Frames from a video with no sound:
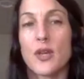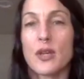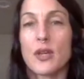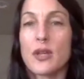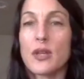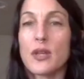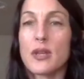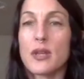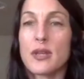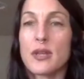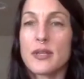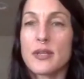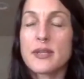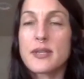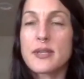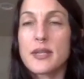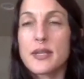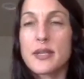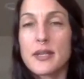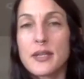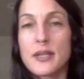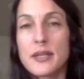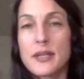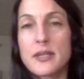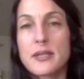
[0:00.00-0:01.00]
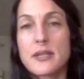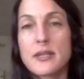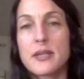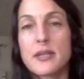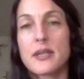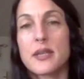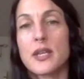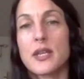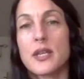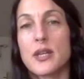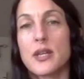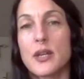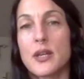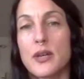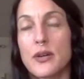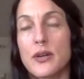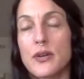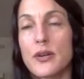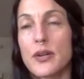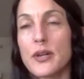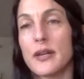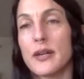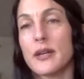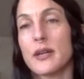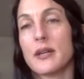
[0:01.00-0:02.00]
this is the
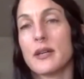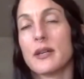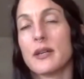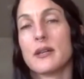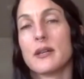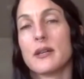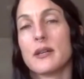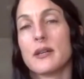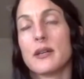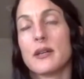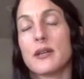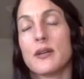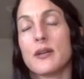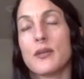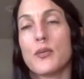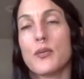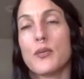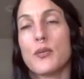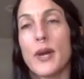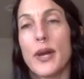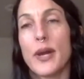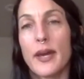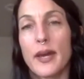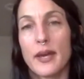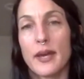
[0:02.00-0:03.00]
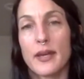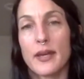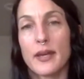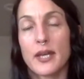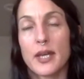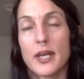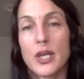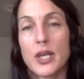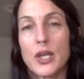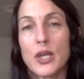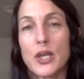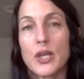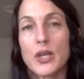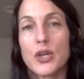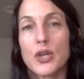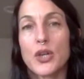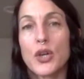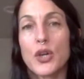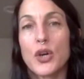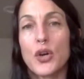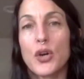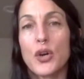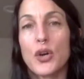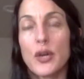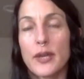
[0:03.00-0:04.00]
yogic way,
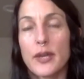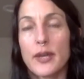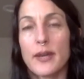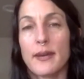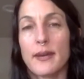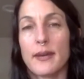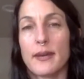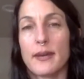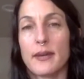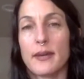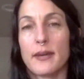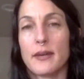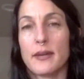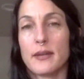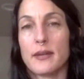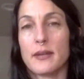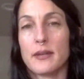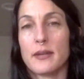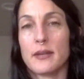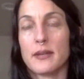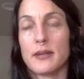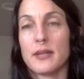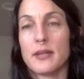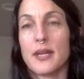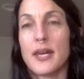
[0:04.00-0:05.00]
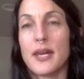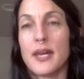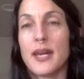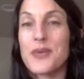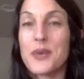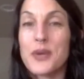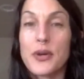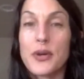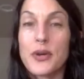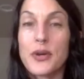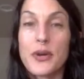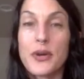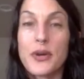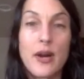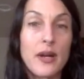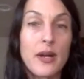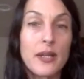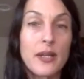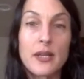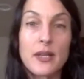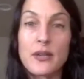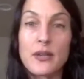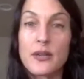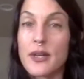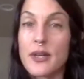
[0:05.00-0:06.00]
cooking. And we're in
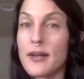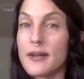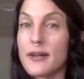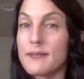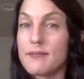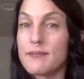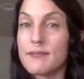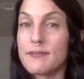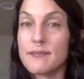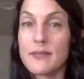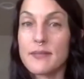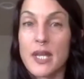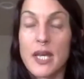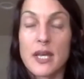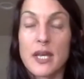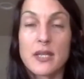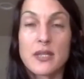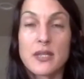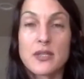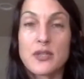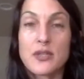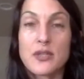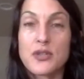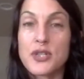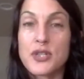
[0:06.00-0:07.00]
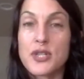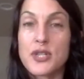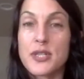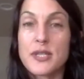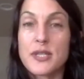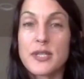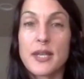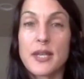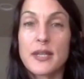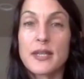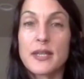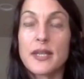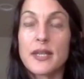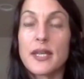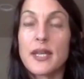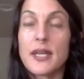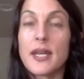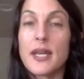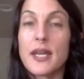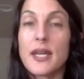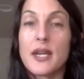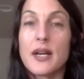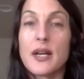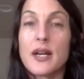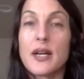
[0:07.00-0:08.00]
Kali Yuga. So she's got the
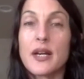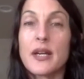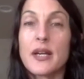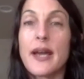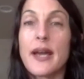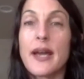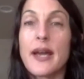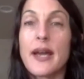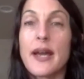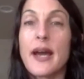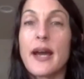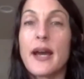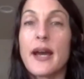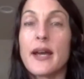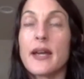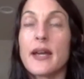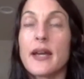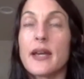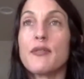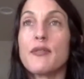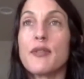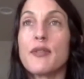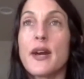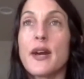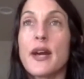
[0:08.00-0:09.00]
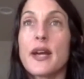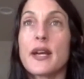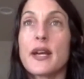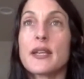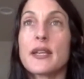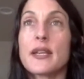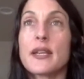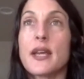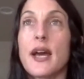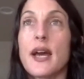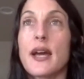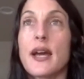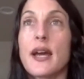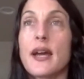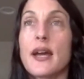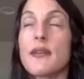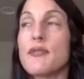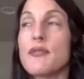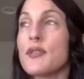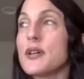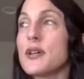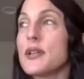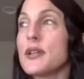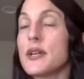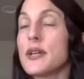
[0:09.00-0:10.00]
heat on high. In fact, I
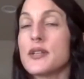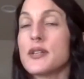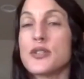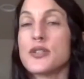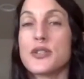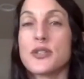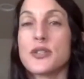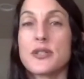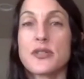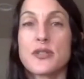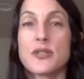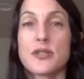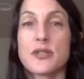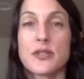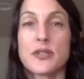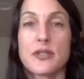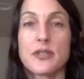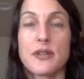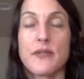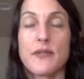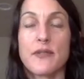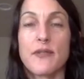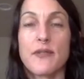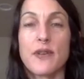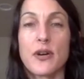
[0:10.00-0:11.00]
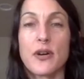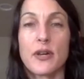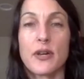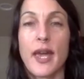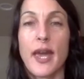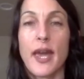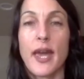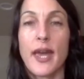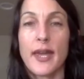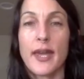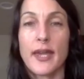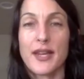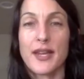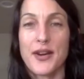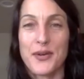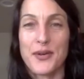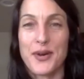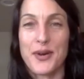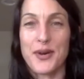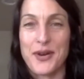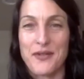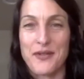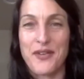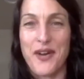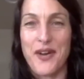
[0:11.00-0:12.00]
feel like she's just a volcano
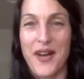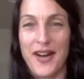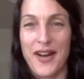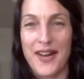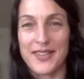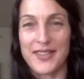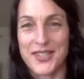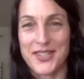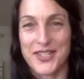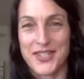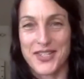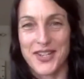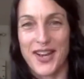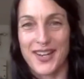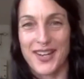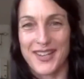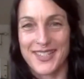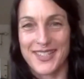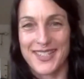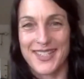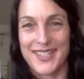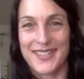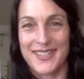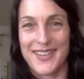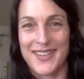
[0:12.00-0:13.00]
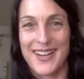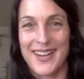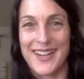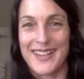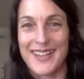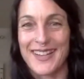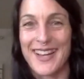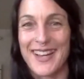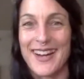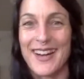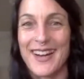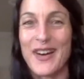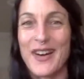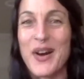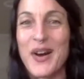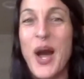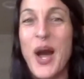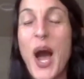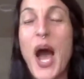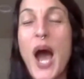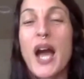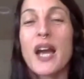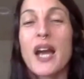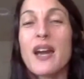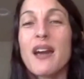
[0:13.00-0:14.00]
of hot Shakti right now,
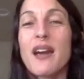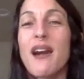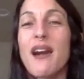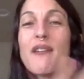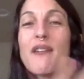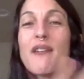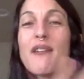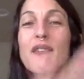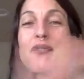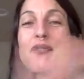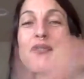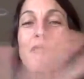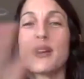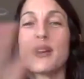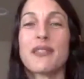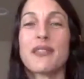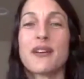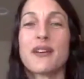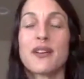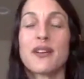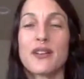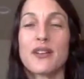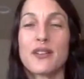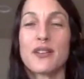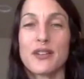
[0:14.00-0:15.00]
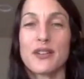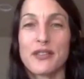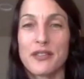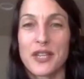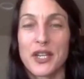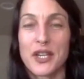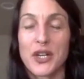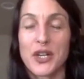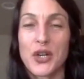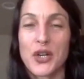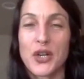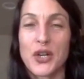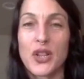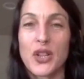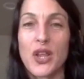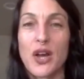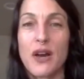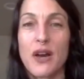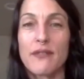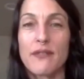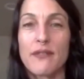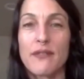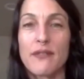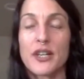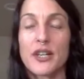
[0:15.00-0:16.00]
covering the earth in her
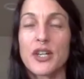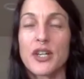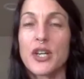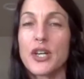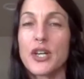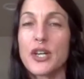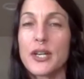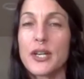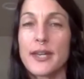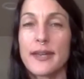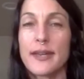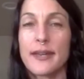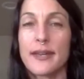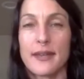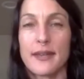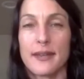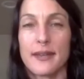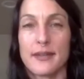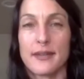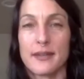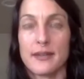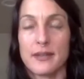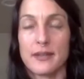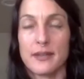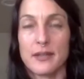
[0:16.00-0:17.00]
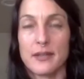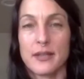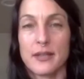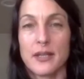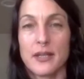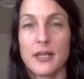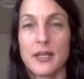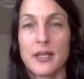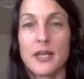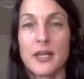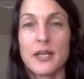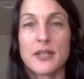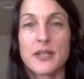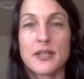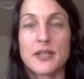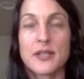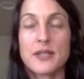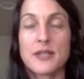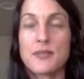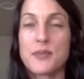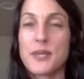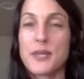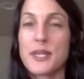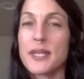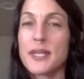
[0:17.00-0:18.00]
lava, cooking it.
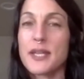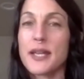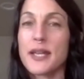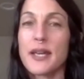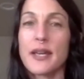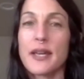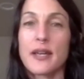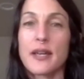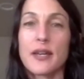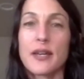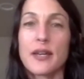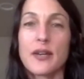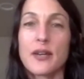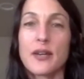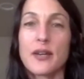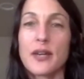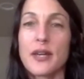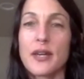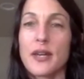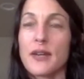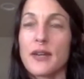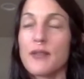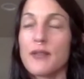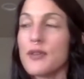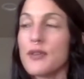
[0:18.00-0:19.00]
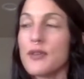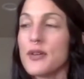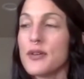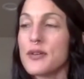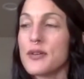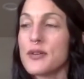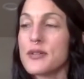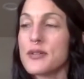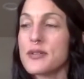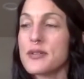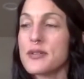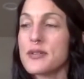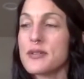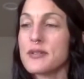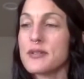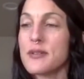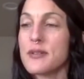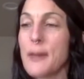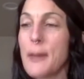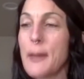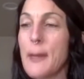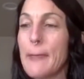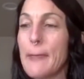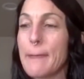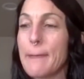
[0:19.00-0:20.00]
Just being like, okay, folks,
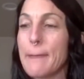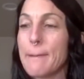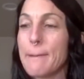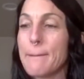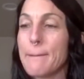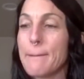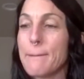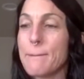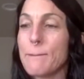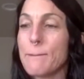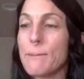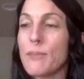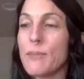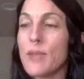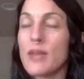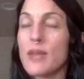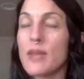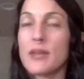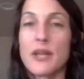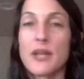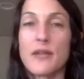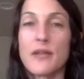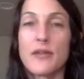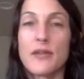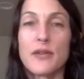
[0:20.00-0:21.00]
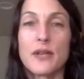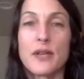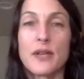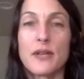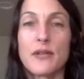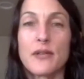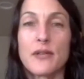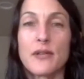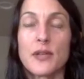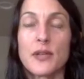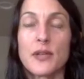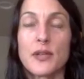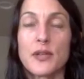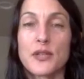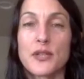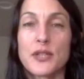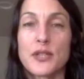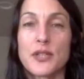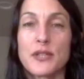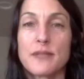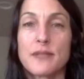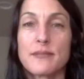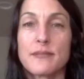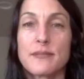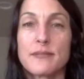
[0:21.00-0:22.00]
the level of
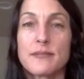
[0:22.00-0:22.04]
illusion